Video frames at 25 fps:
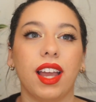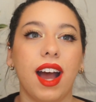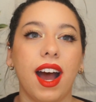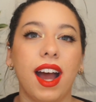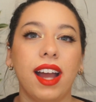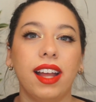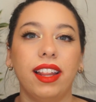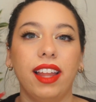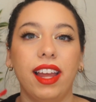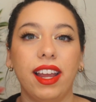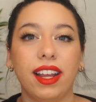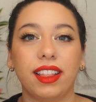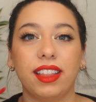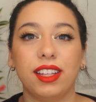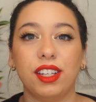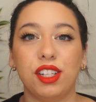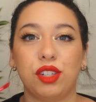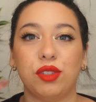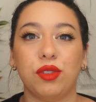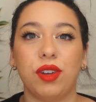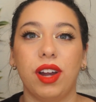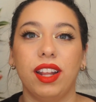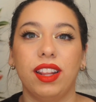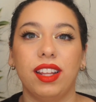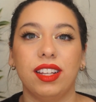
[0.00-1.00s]
I like this
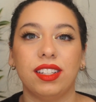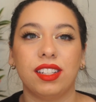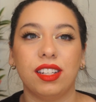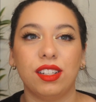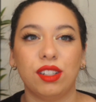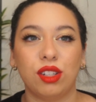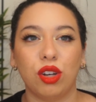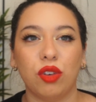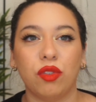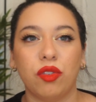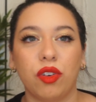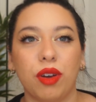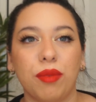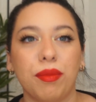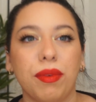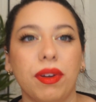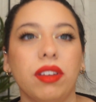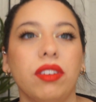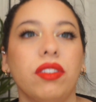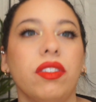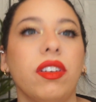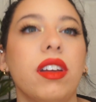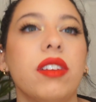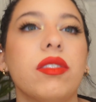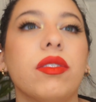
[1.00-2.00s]
red. This is so far my
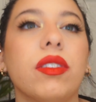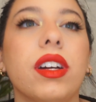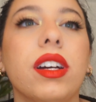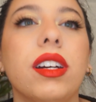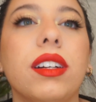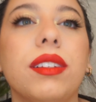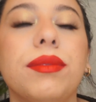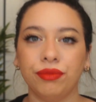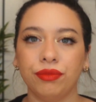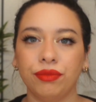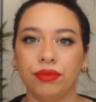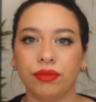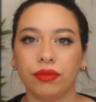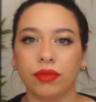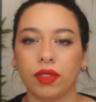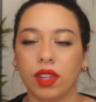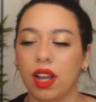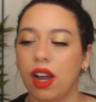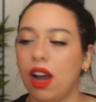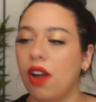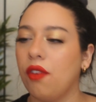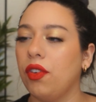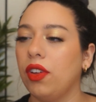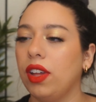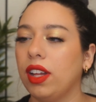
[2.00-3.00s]
favorite.
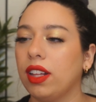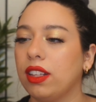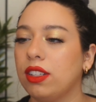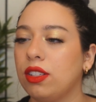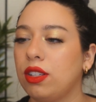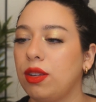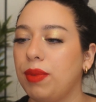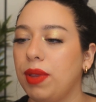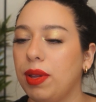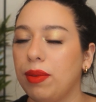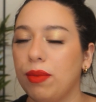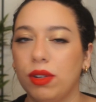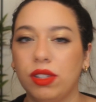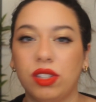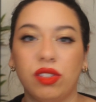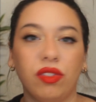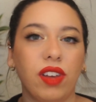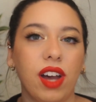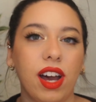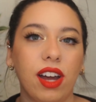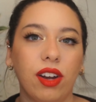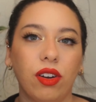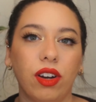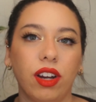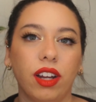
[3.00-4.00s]
I feel like this would be the most
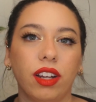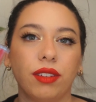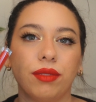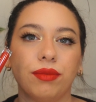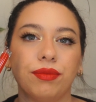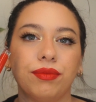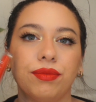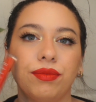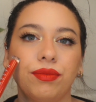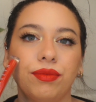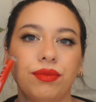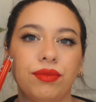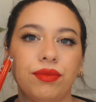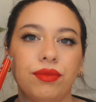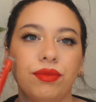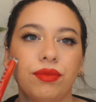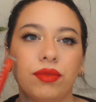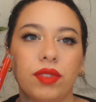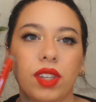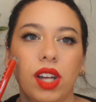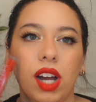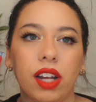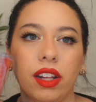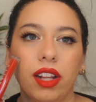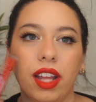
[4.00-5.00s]
flattering
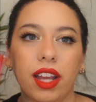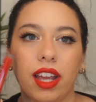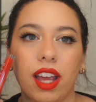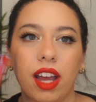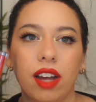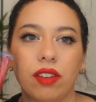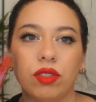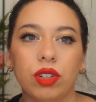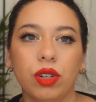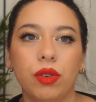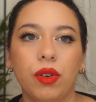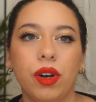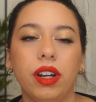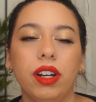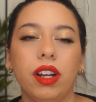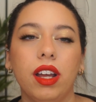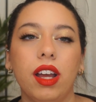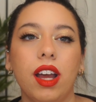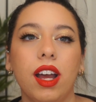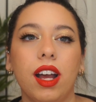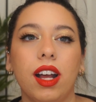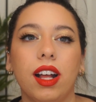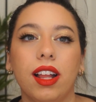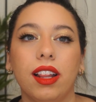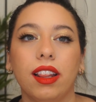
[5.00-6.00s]
on like everyone.
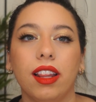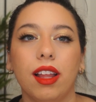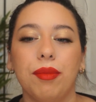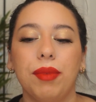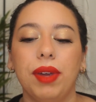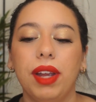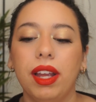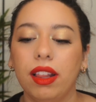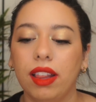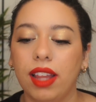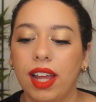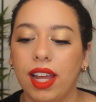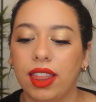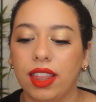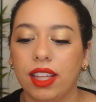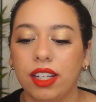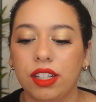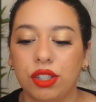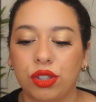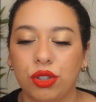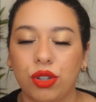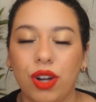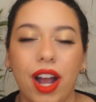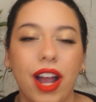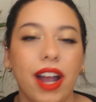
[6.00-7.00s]
Let me let this
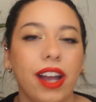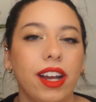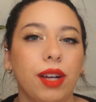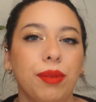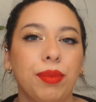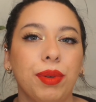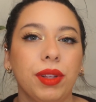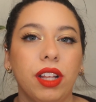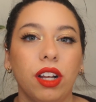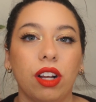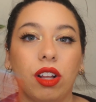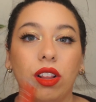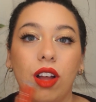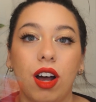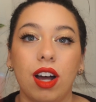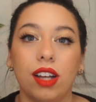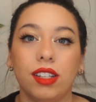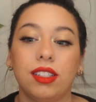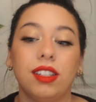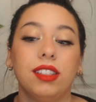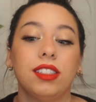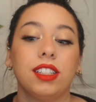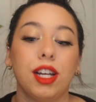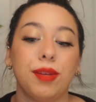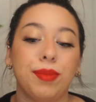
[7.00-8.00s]
dry and I'll put the gloss
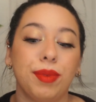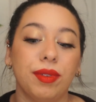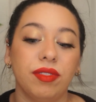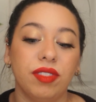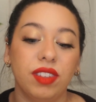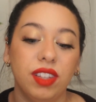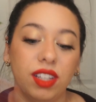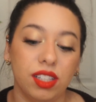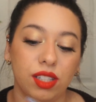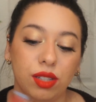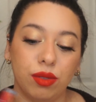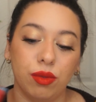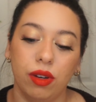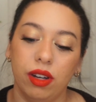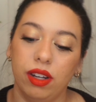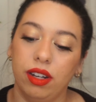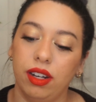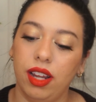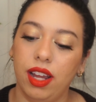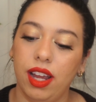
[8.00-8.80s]
on top of this one.